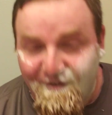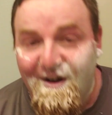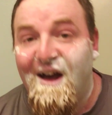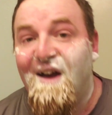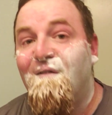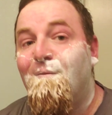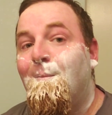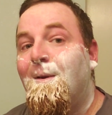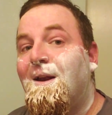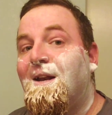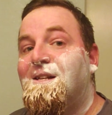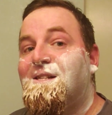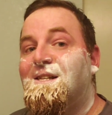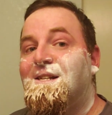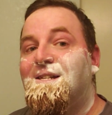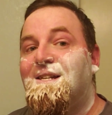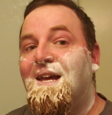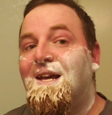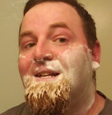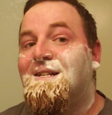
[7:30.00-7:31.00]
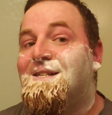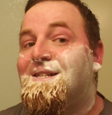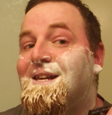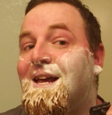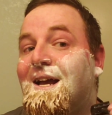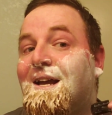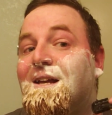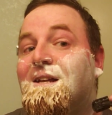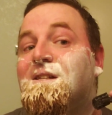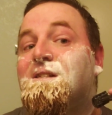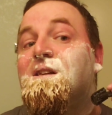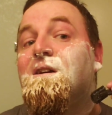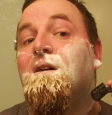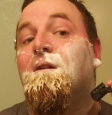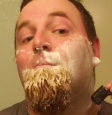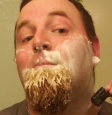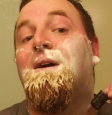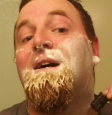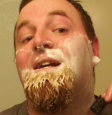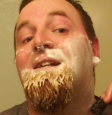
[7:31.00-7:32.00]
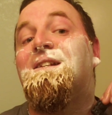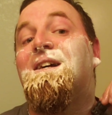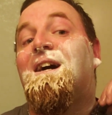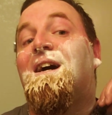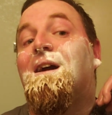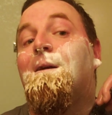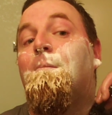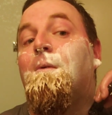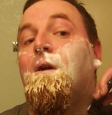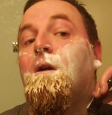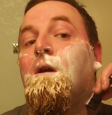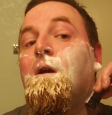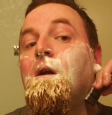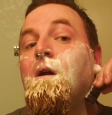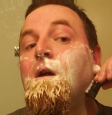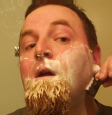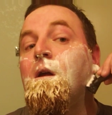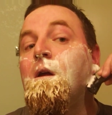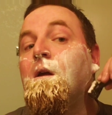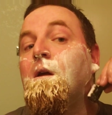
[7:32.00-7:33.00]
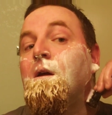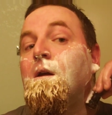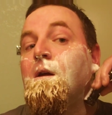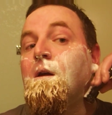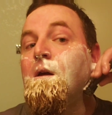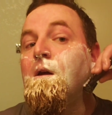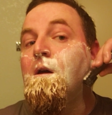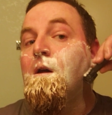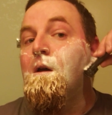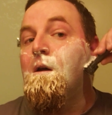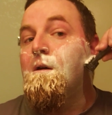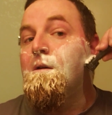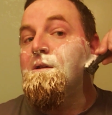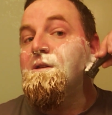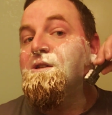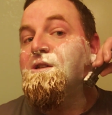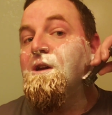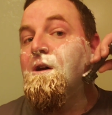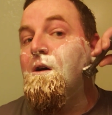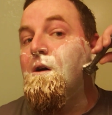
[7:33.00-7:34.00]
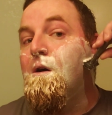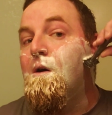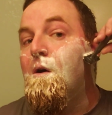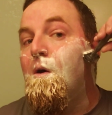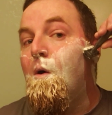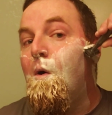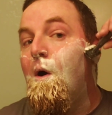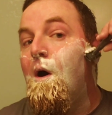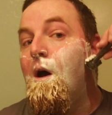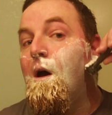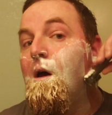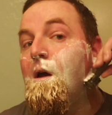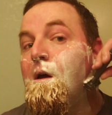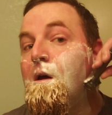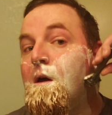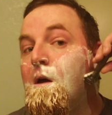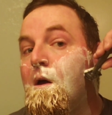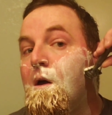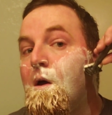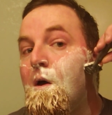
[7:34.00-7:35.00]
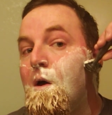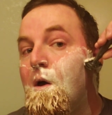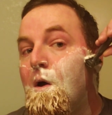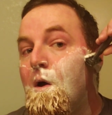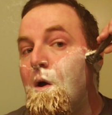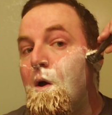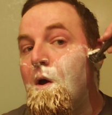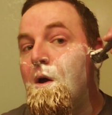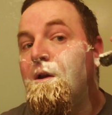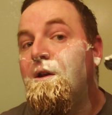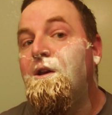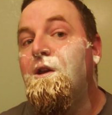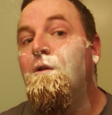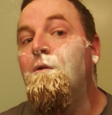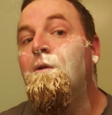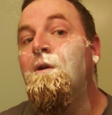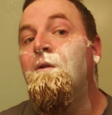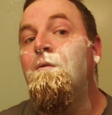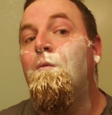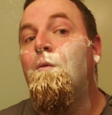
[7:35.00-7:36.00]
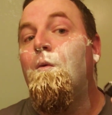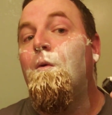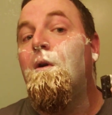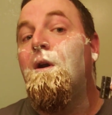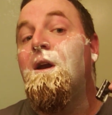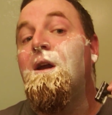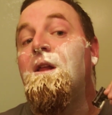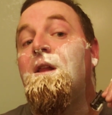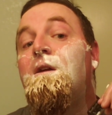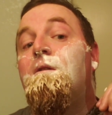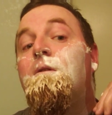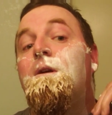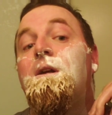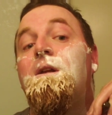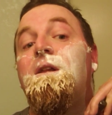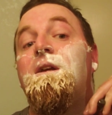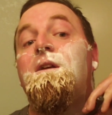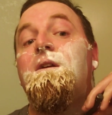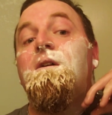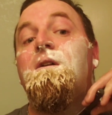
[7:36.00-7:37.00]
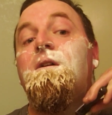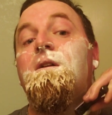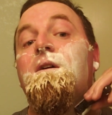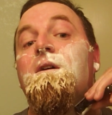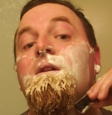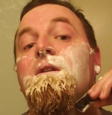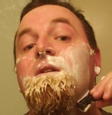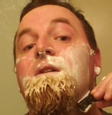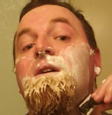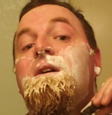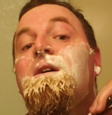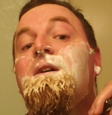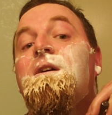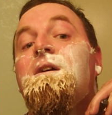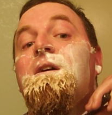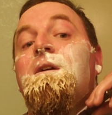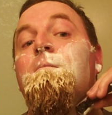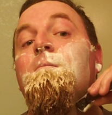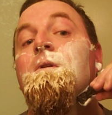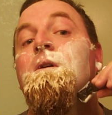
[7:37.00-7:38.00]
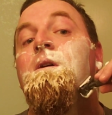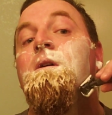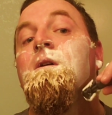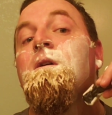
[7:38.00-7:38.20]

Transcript: Five minutes and 10 seconds on my timer. So doing really, really good on time.